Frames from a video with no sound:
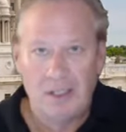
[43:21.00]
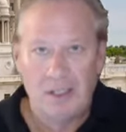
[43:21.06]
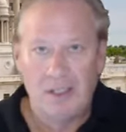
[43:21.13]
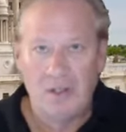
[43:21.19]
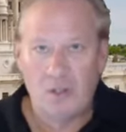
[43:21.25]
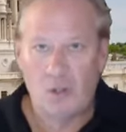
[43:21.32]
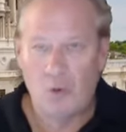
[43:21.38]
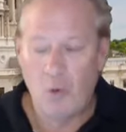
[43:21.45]

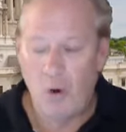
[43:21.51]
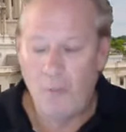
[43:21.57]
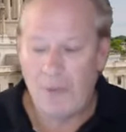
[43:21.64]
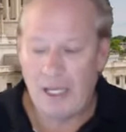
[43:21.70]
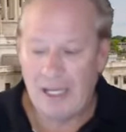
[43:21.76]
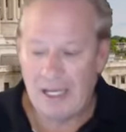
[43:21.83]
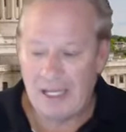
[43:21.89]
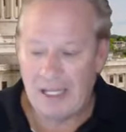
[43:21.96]

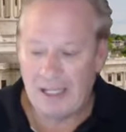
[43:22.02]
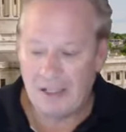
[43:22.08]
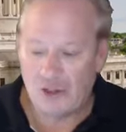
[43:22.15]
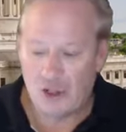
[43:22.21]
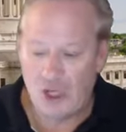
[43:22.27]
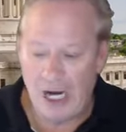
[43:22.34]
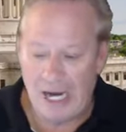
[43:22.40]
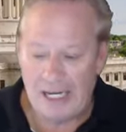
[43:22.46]
Swooping in. It's
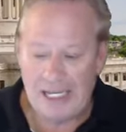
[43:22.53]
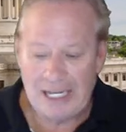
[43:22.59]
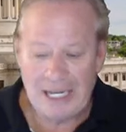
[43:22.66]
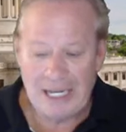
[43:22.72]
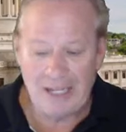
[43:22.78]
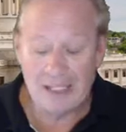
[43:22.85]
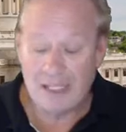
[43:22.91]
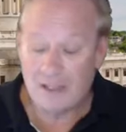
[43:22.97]
John and
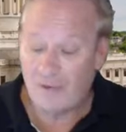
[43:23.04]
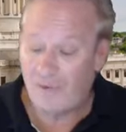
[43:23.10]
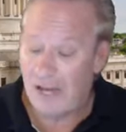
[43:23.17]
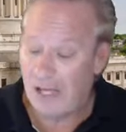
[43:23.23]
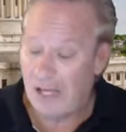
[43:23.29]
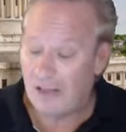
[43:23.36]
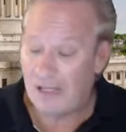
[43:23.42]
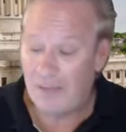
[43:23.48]
Kelly. It's
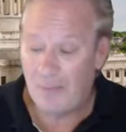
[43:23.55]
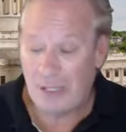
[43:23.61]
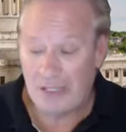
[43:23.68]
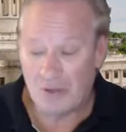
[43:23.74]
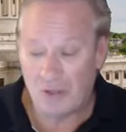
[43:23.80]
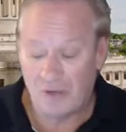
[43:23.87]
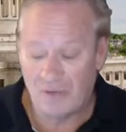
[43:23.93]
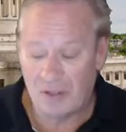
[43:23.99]
Falcon
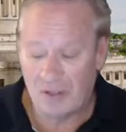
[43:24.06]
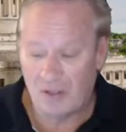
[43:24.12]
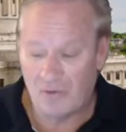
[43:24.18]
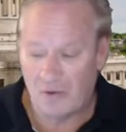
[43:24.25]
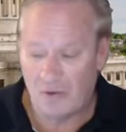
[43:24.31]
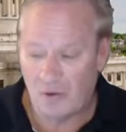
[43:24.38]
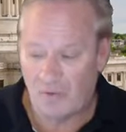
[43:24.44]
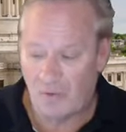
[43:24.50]
Pest Services,
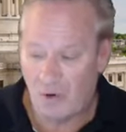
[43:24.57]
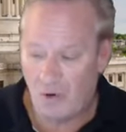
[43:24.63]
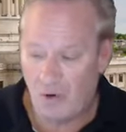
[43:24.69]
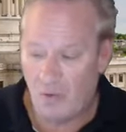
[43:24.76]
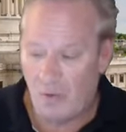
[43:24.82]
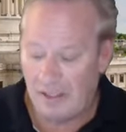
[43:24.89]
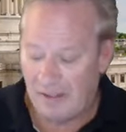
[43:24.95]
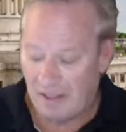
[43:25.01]
folks.
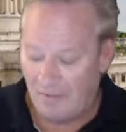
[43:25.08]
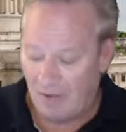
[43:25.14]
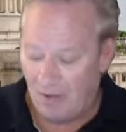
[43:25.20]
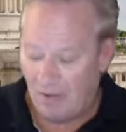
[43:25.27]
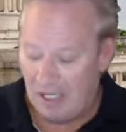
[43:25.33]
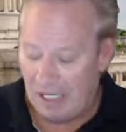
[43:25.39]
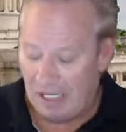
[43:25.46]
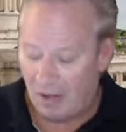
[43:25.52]

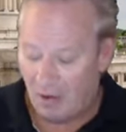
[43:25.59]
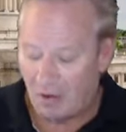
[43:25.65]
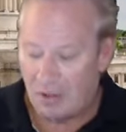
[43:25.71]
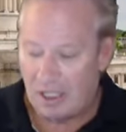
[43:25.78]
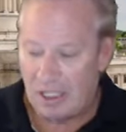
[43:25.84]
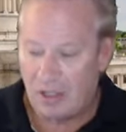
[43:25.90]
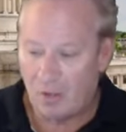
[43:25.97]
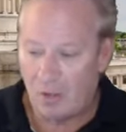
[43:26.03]

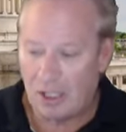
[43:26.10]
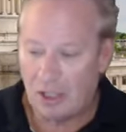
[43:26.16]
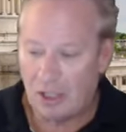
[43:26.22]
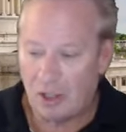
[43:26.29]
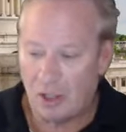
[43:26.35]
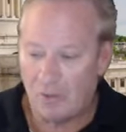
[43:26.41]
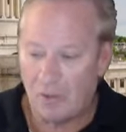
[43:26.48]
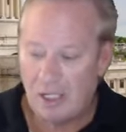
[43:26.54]

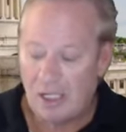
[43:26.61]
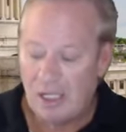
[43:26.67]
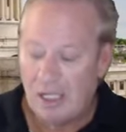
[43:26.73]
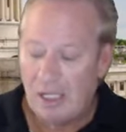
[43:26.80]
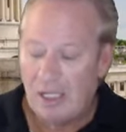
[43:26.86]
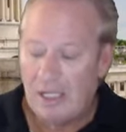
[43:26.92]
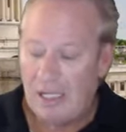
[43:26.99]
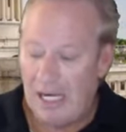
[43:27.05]
401-739-1322.
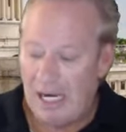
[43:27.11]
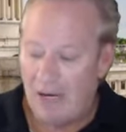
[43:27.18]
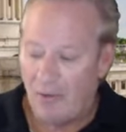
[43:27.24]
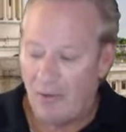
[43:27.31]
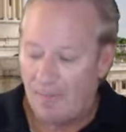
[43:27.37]
Now,